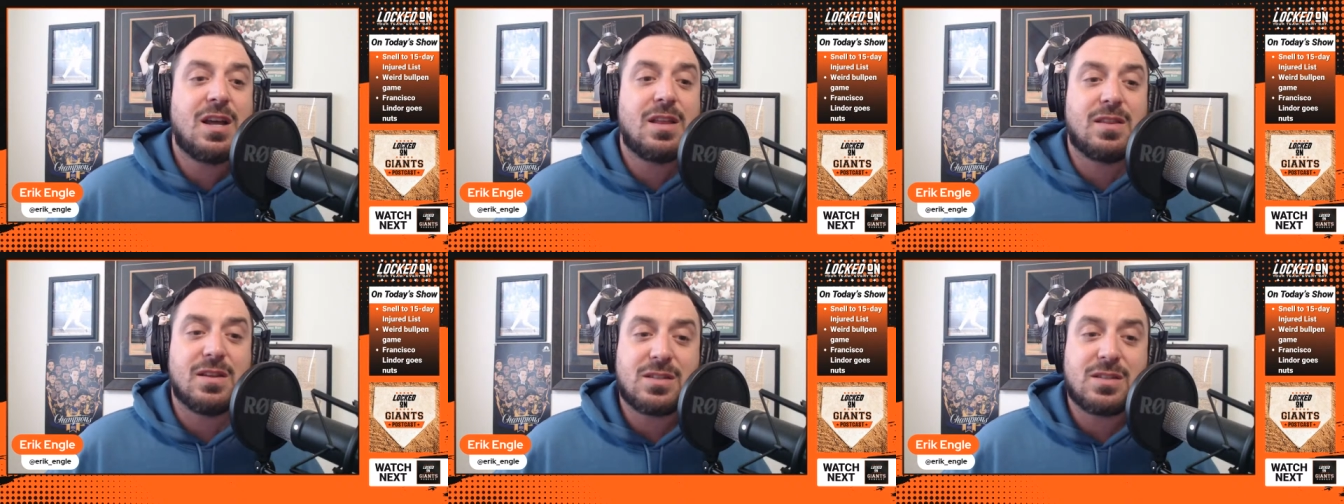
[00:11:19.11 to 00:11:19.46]

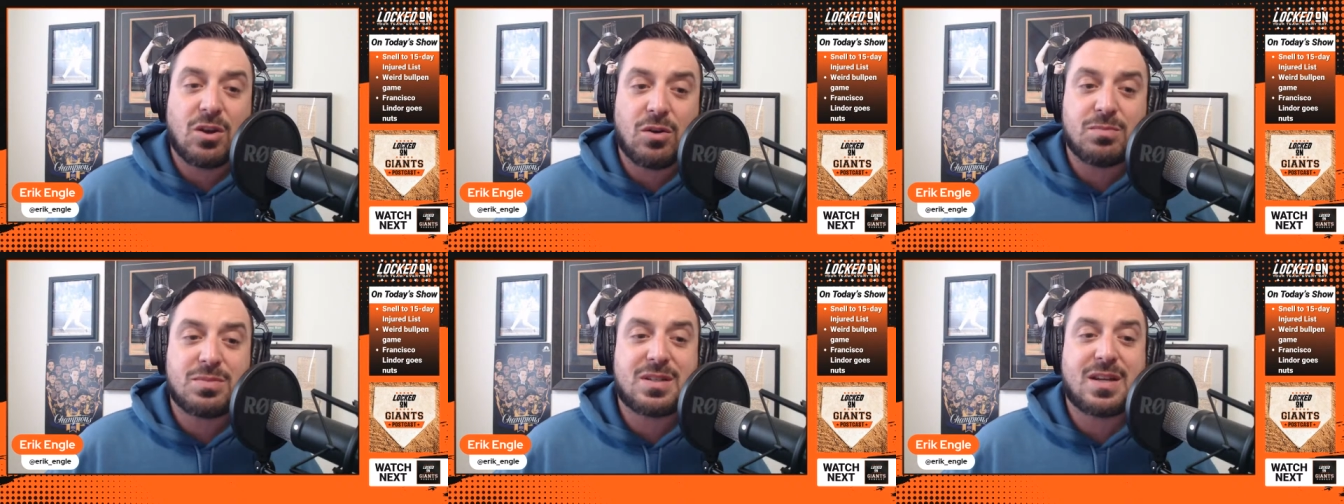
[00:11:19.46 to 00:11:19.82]
this
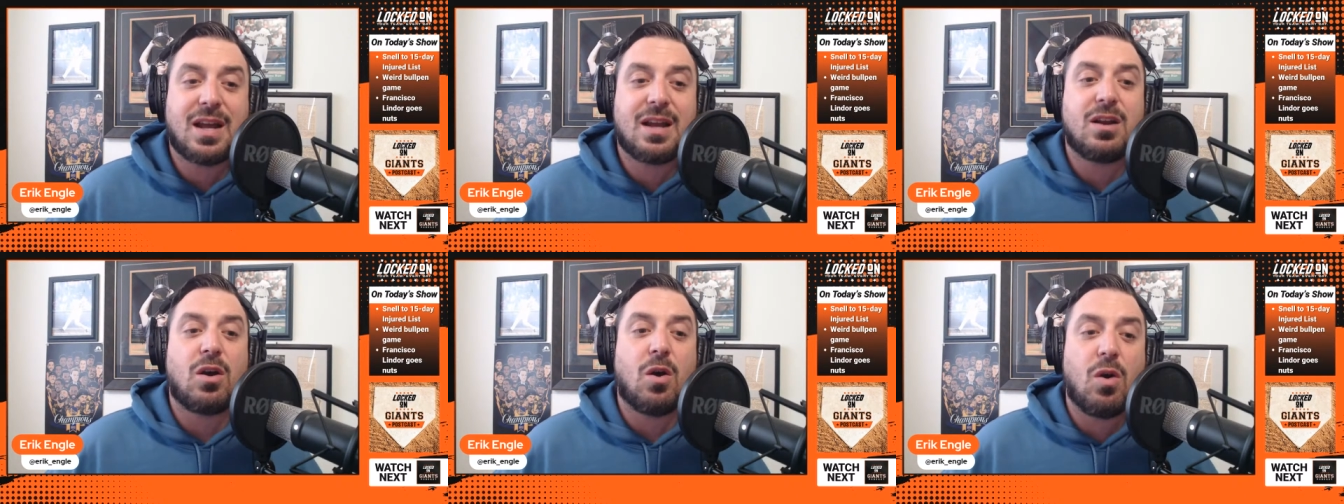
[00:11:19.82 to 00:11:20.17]

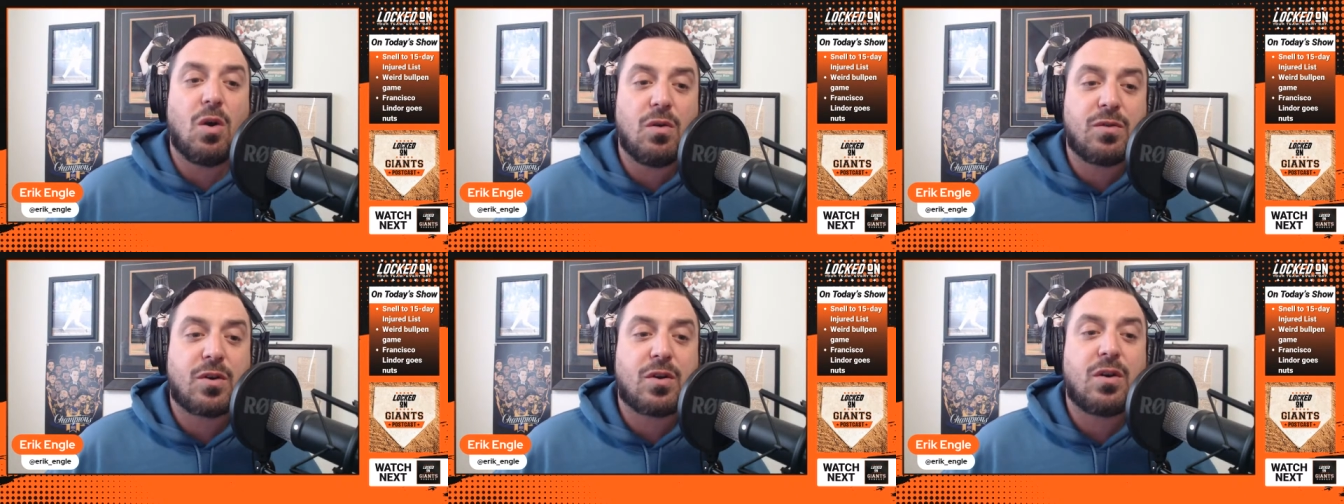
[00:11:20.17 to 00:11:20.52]
homestand
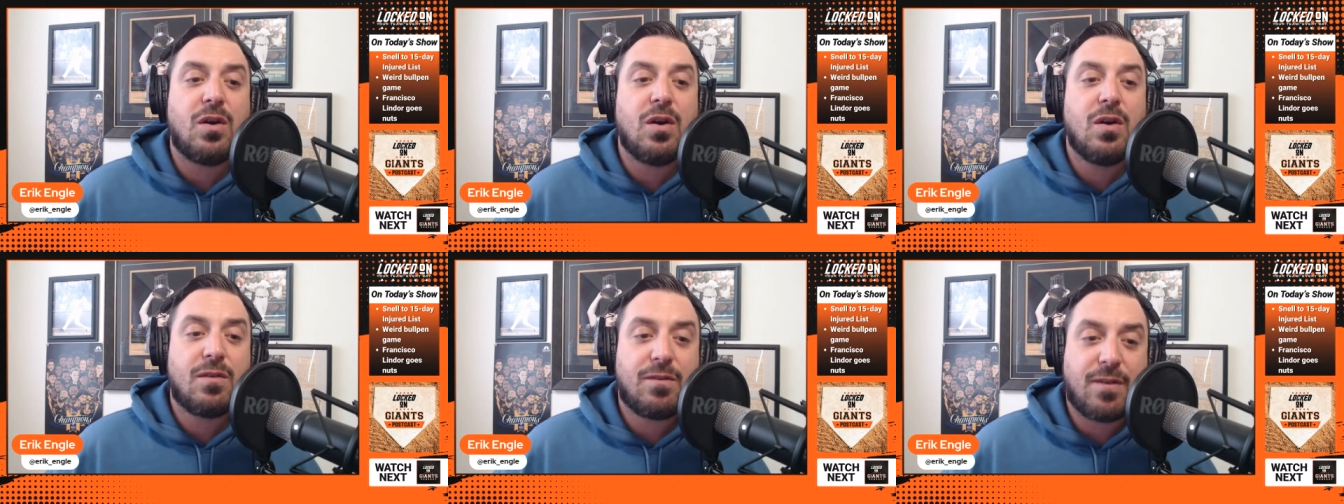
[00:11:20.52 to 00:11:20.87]

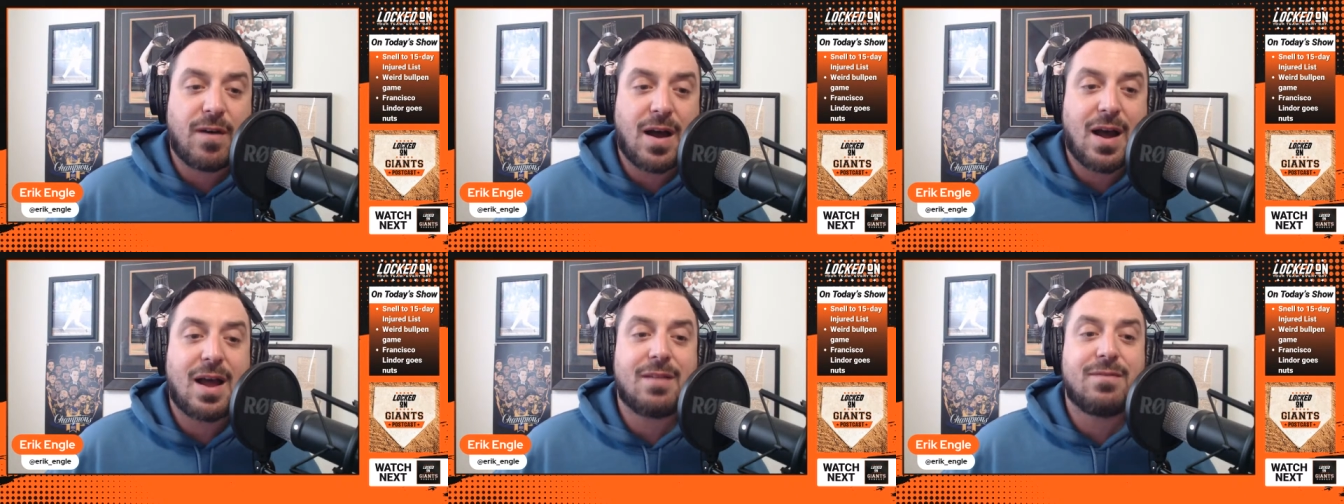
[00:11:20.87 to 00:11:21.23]
over
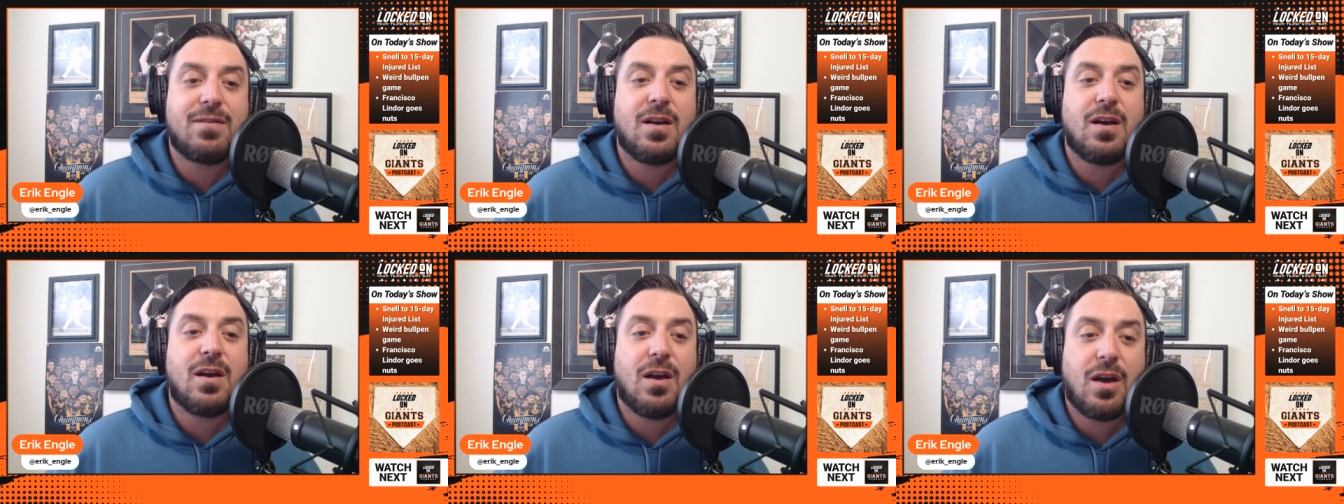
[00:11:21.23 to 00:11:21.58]

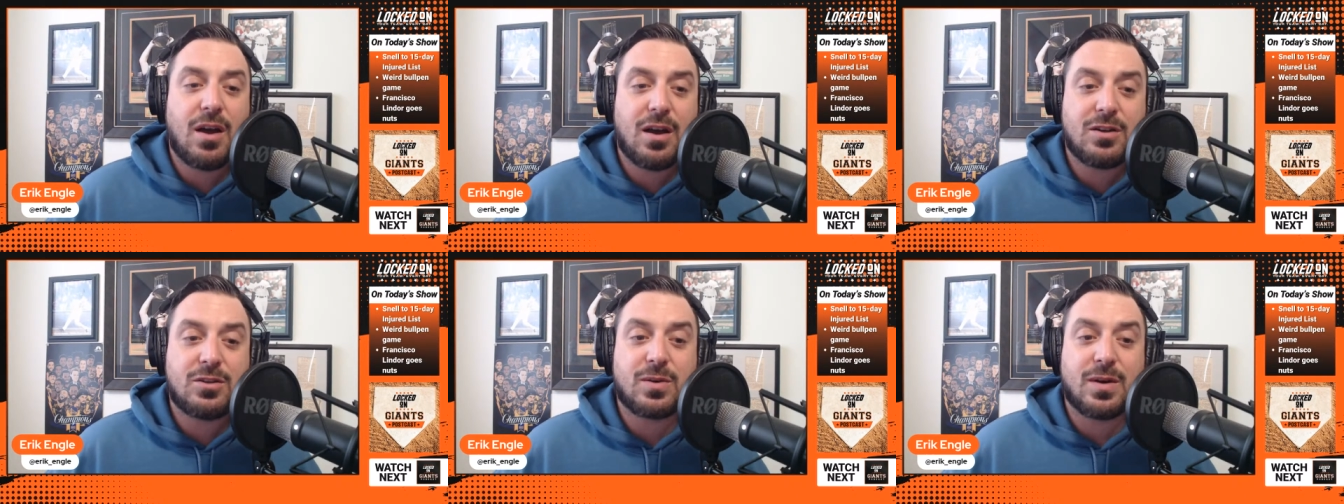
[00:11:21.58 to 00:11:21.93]

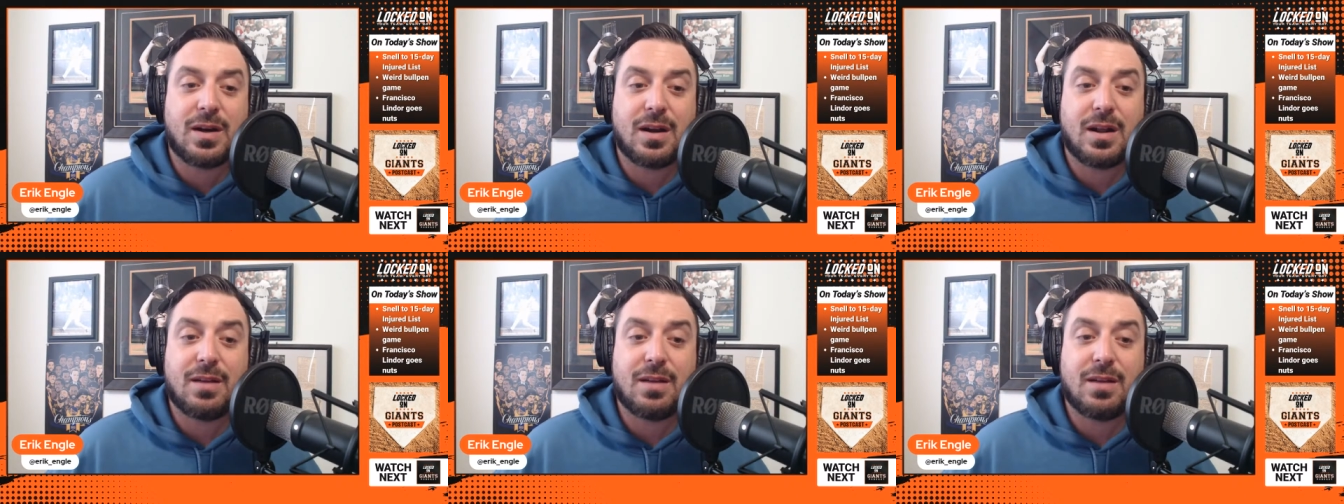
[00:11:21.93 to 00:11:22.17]
500.